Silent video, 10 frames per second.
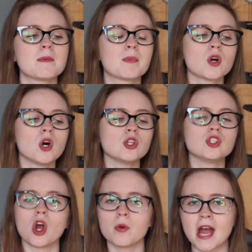typical
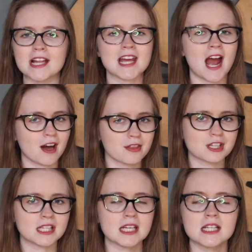go-getter
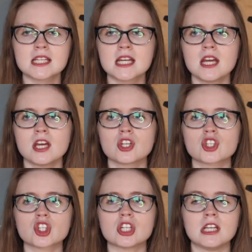athlete.
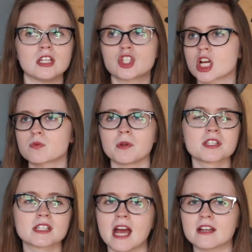She just
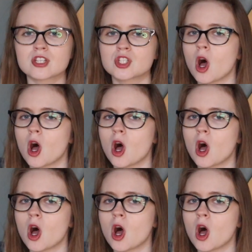wants to get to the